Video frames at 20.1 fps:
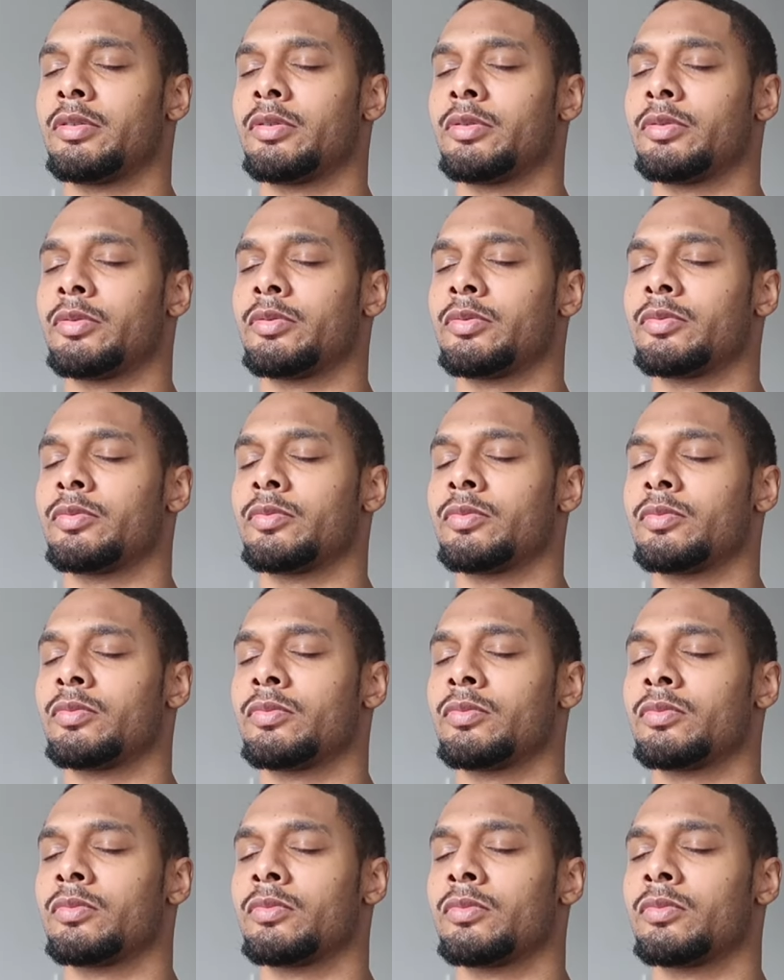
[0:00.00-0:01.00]

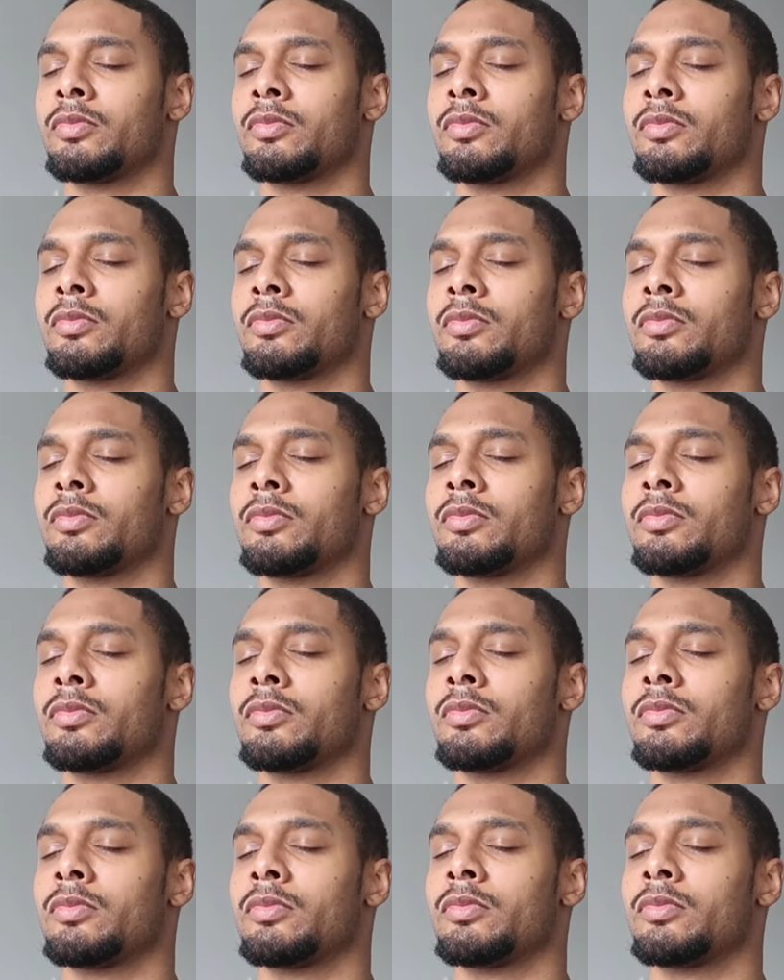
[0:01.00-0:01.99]

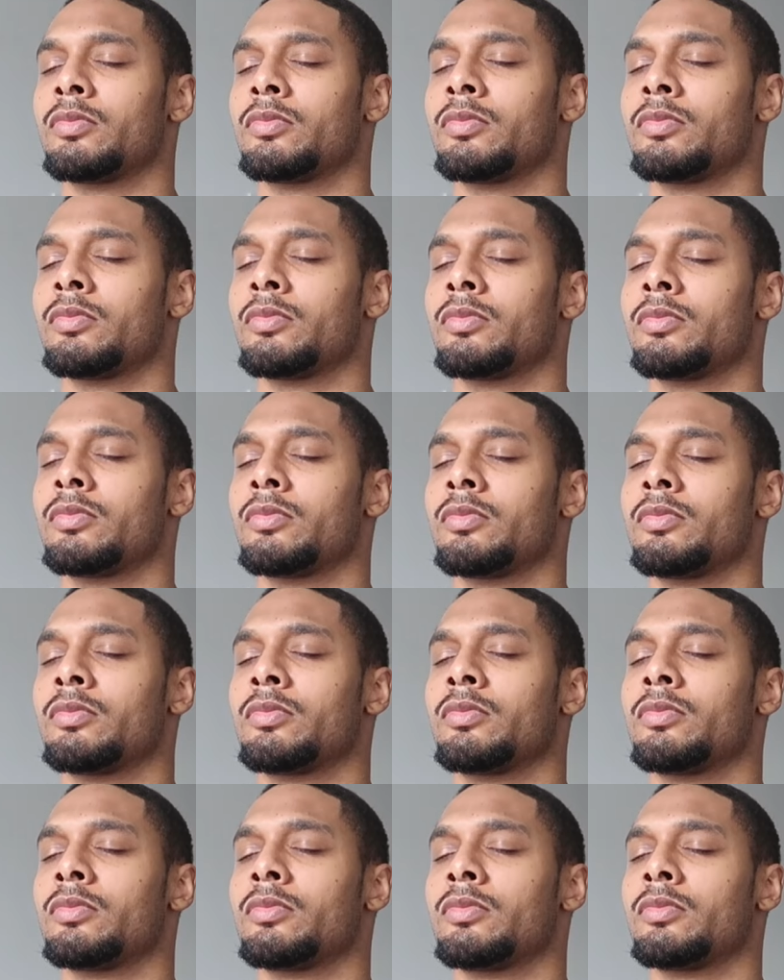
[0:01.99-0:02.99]

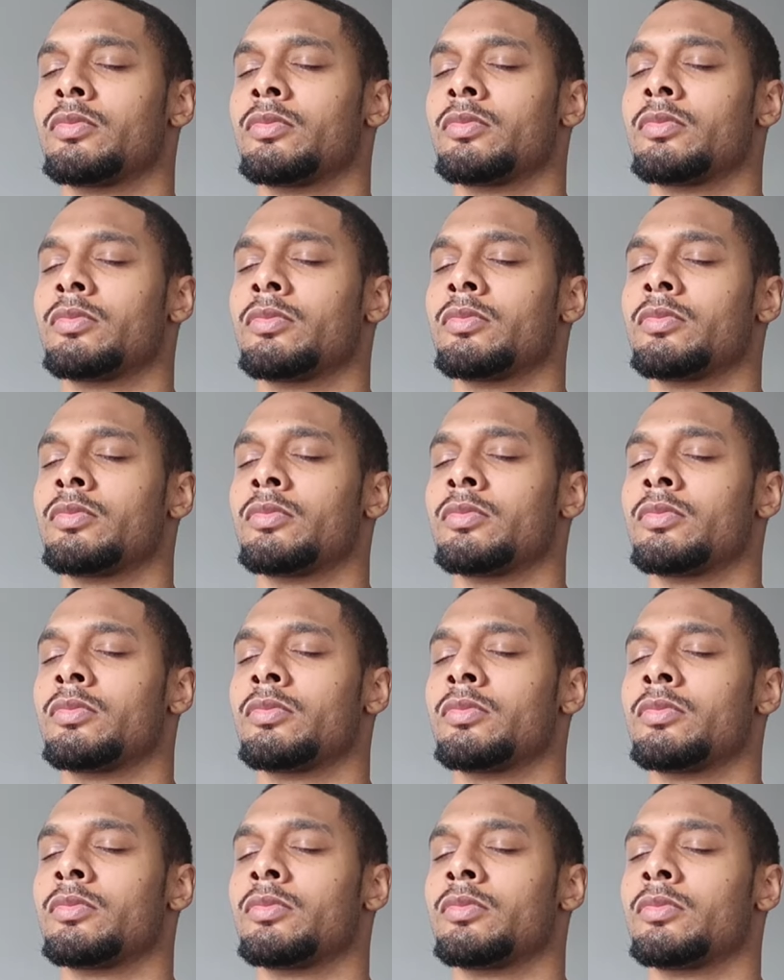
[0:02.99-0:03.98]

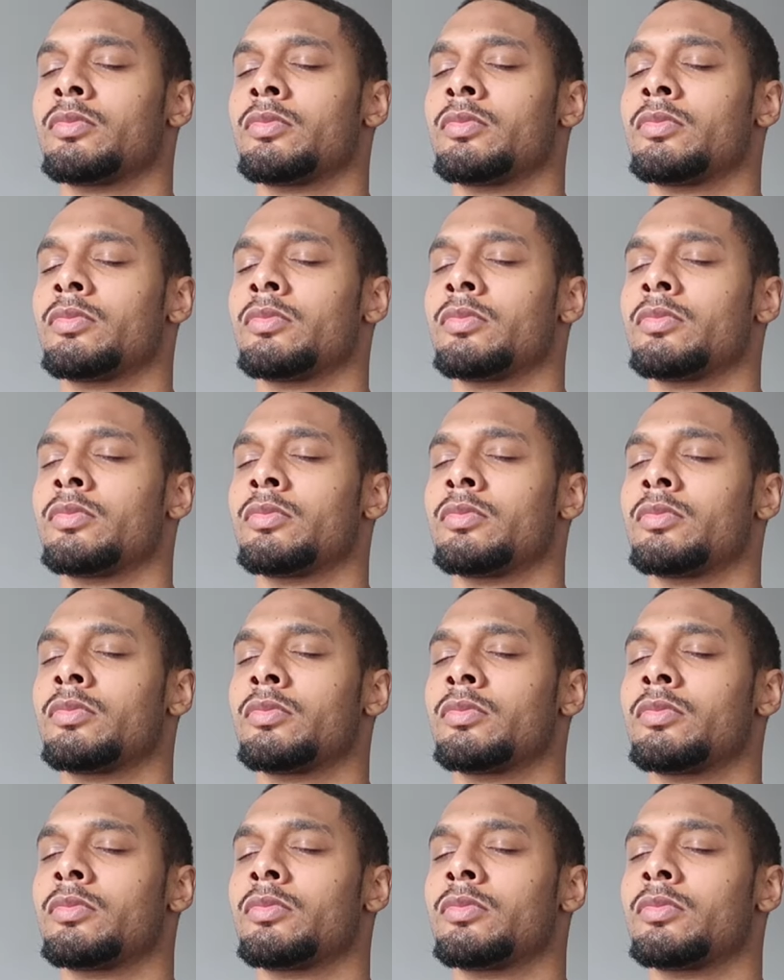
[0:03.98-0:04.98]

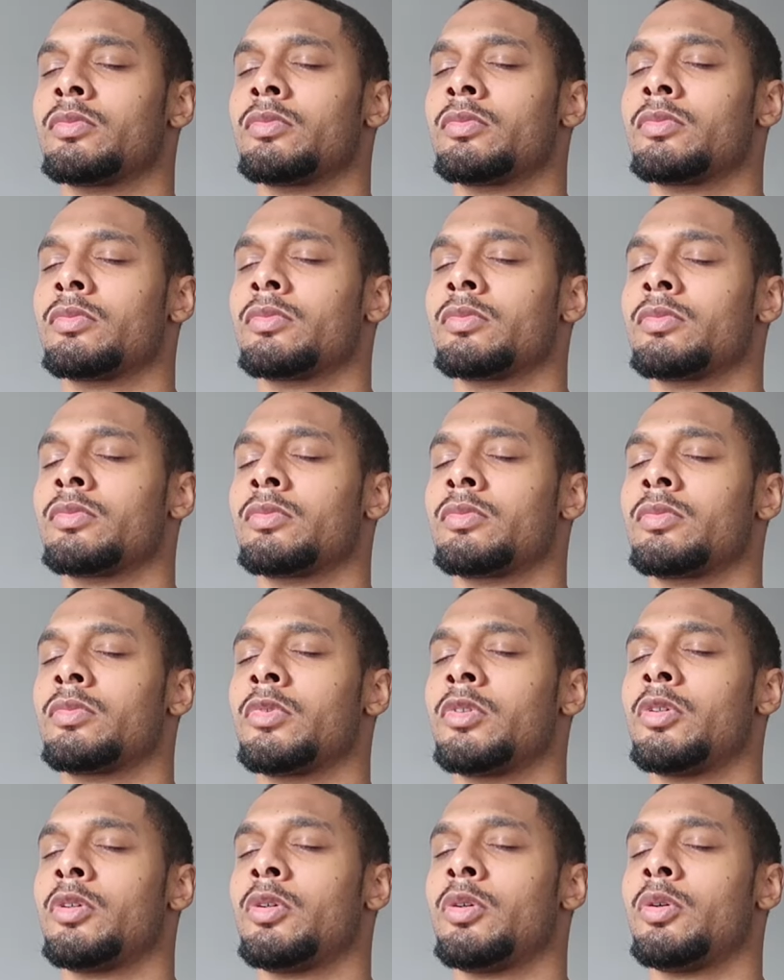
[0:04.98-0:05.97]

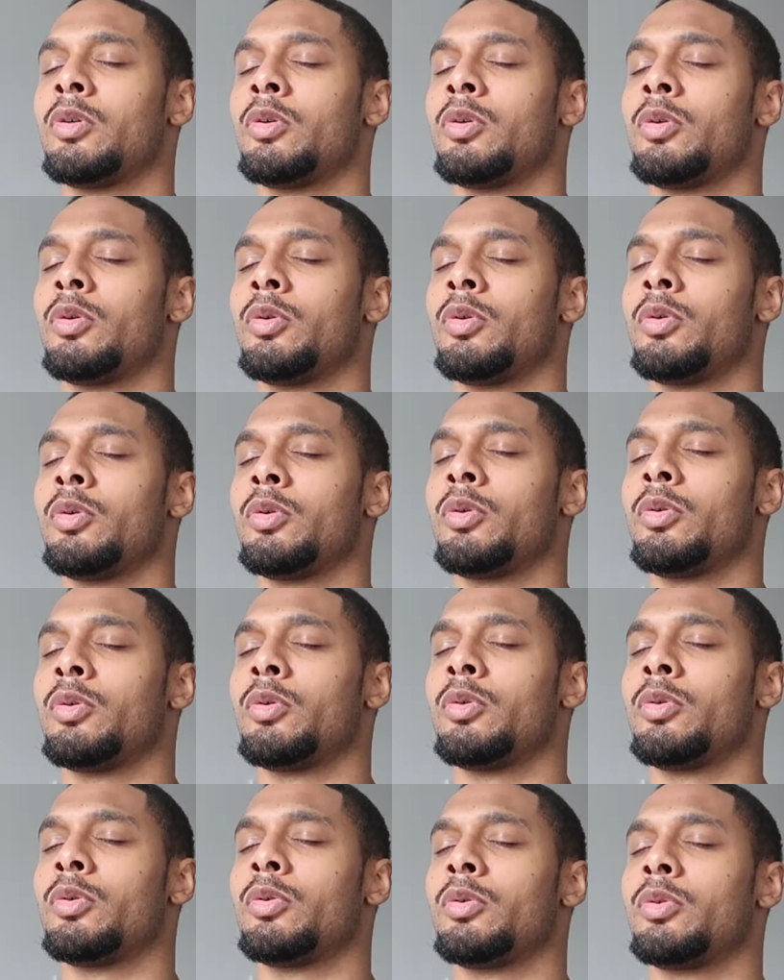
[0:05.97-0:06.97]

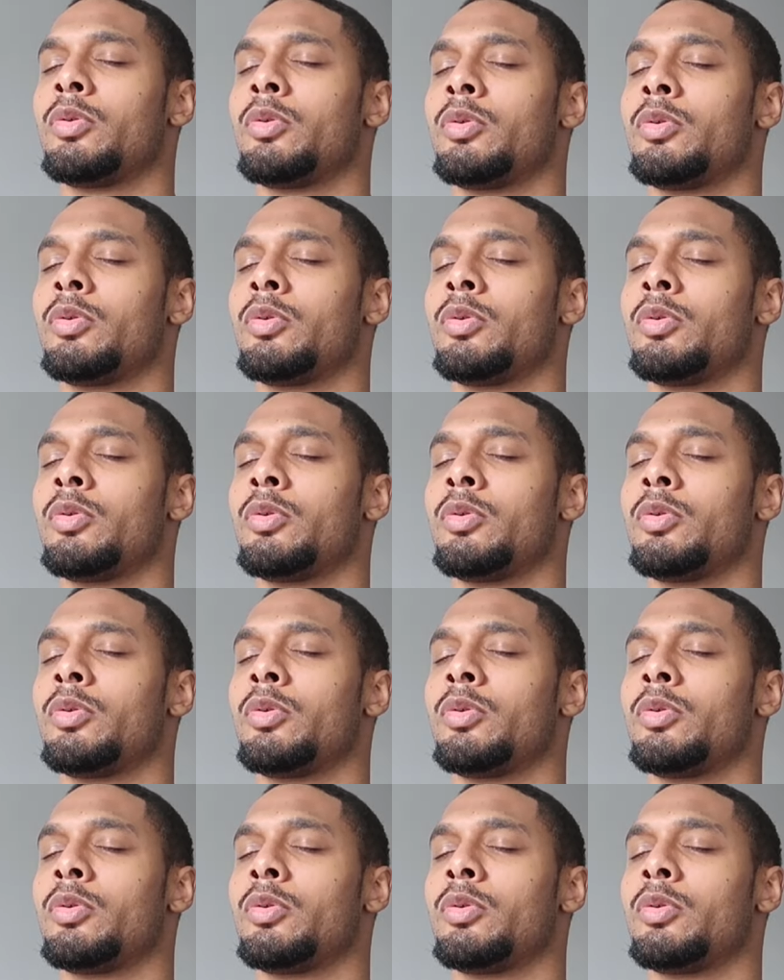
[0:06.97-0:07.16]
Nobody speaks.